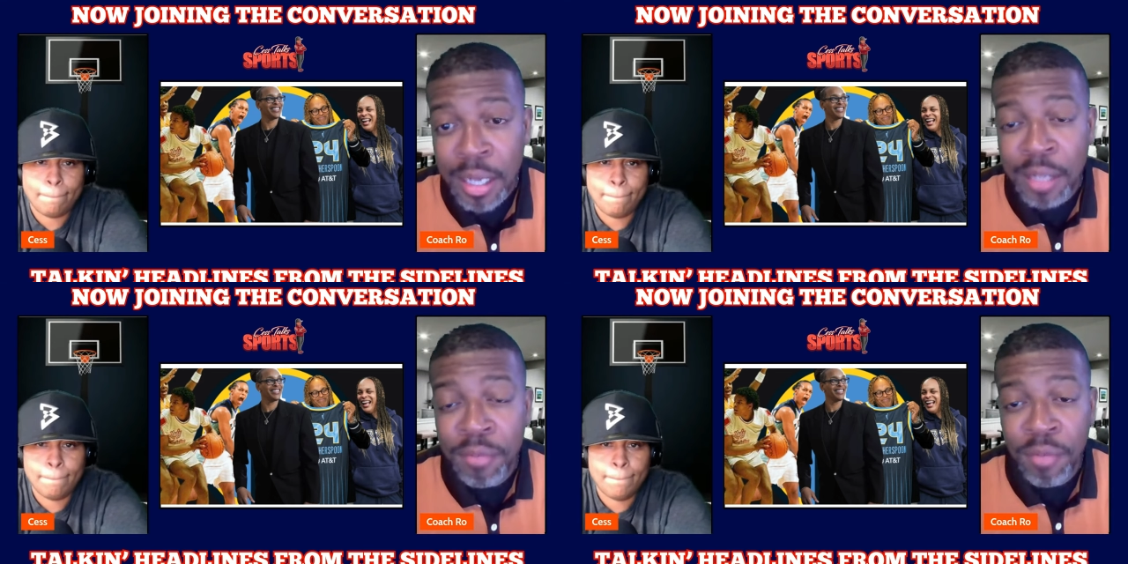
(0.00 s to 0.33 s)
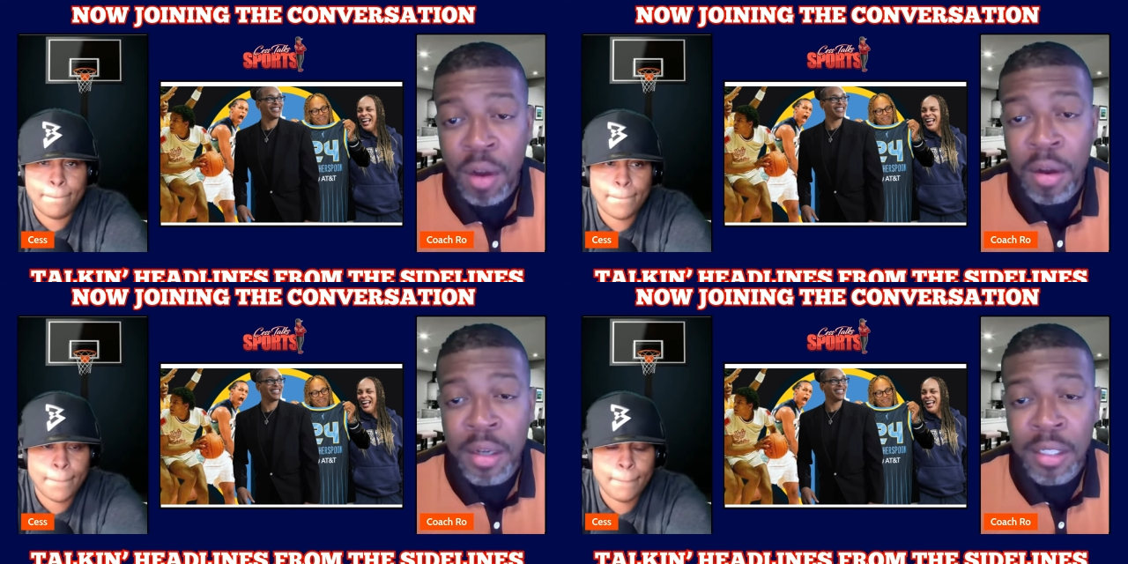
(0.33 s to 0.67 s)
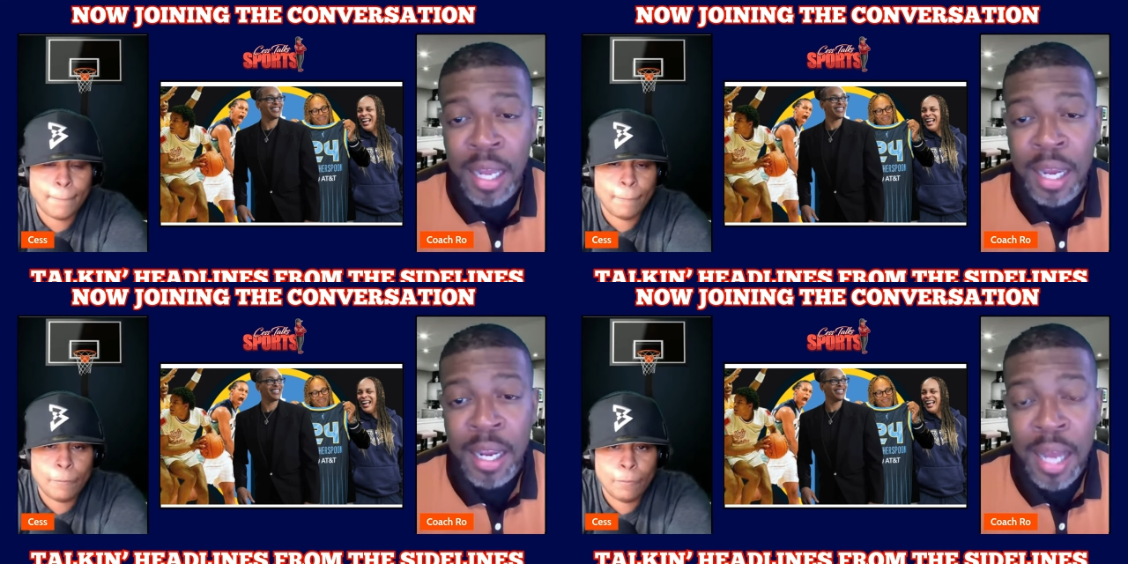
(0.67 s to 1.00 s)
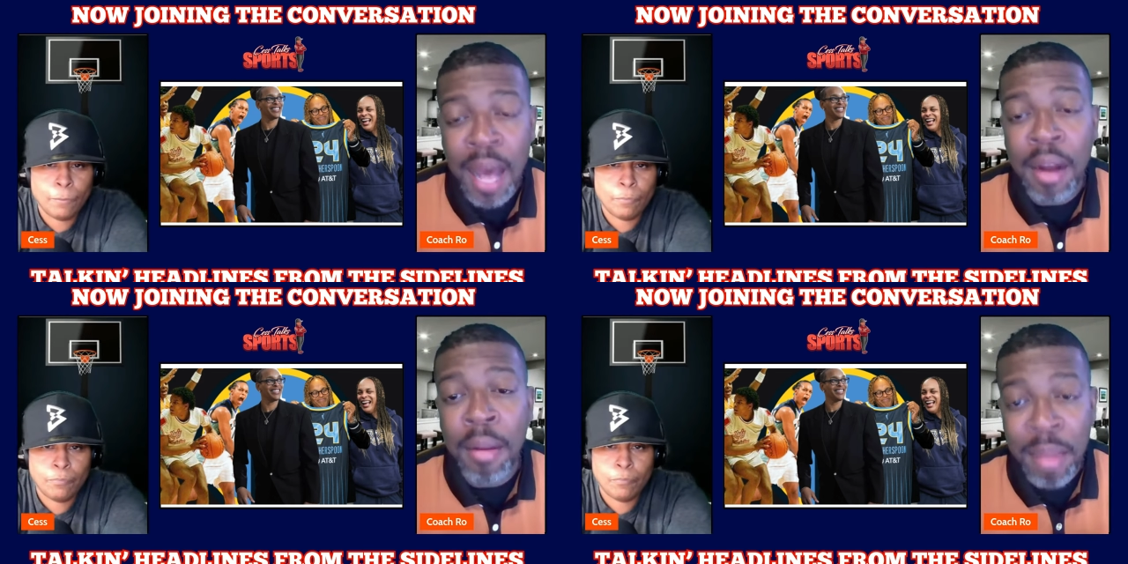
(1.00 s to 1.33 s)
Speaker 1: as far as like
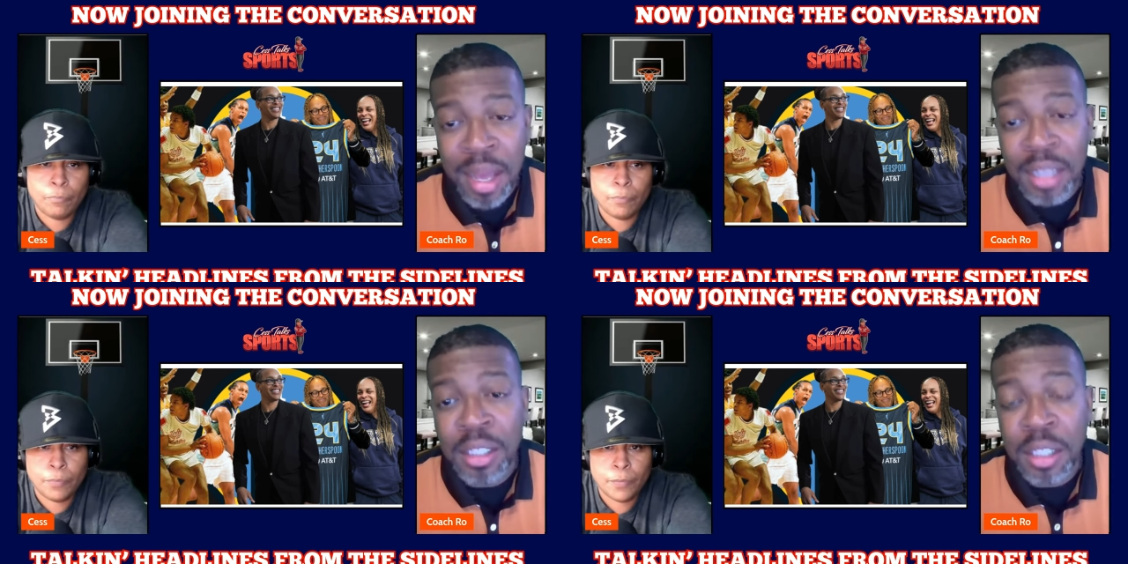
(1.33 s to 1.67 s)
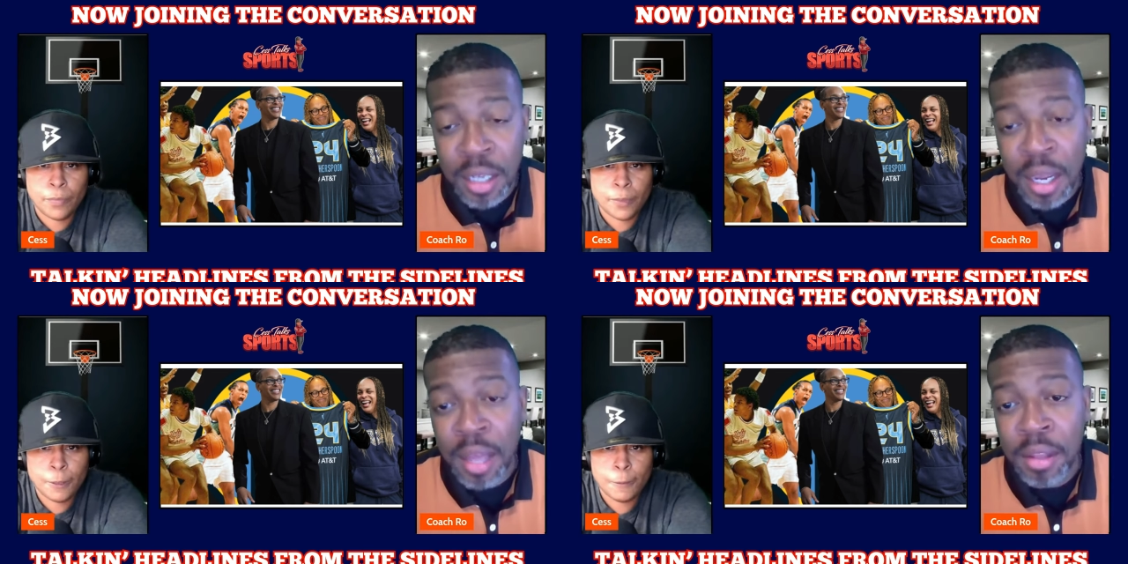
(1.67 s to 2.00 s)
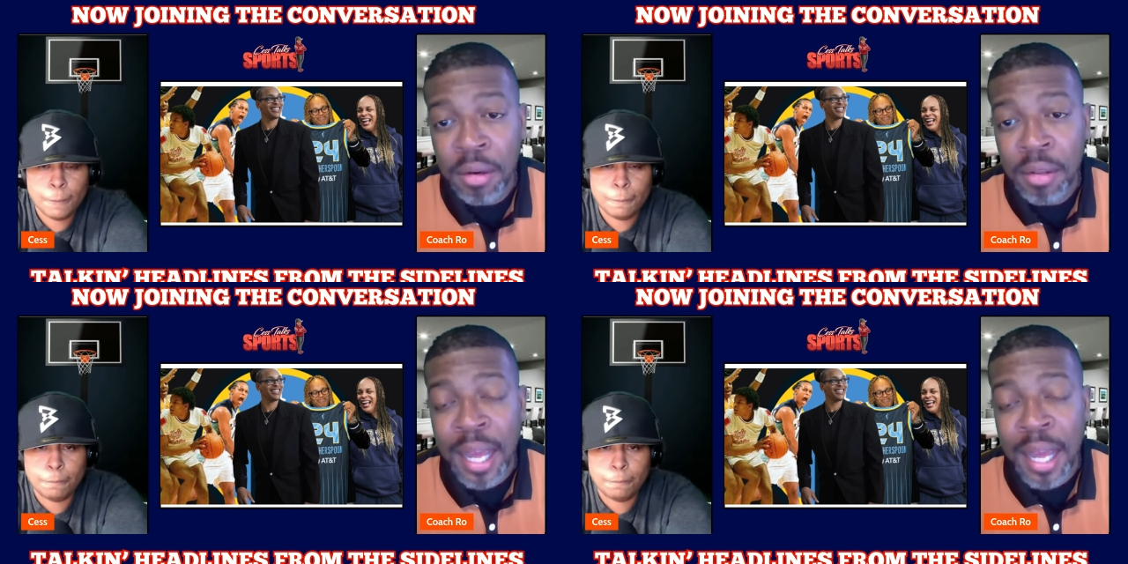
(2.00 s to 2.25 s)
how to mesh together.